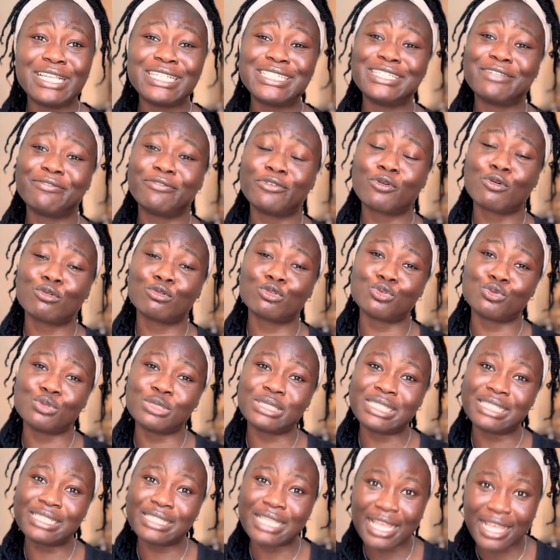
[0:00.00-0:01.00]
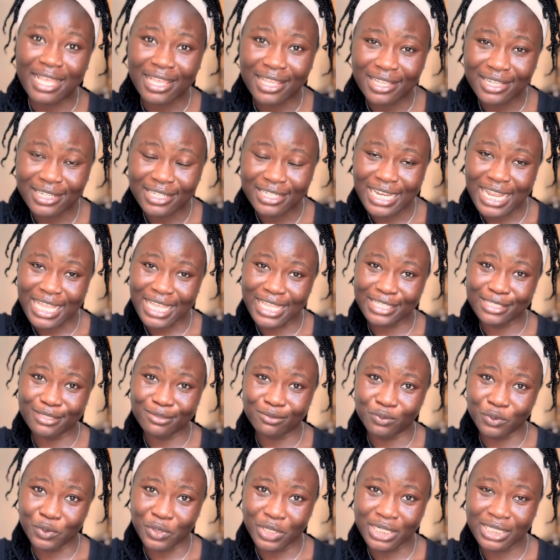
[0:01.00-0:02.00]
it difficult to say
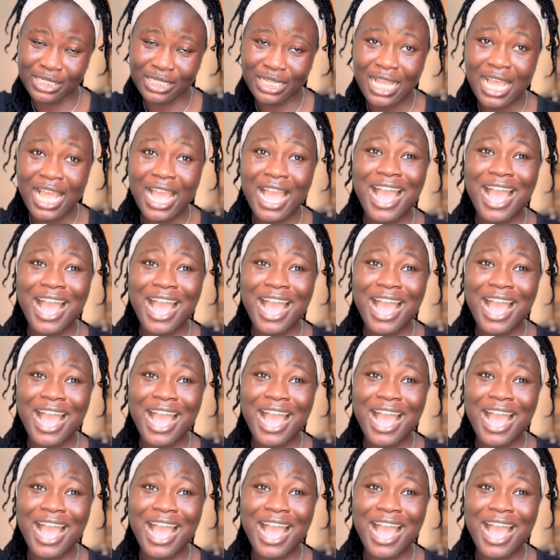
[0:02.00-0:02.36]
negative words.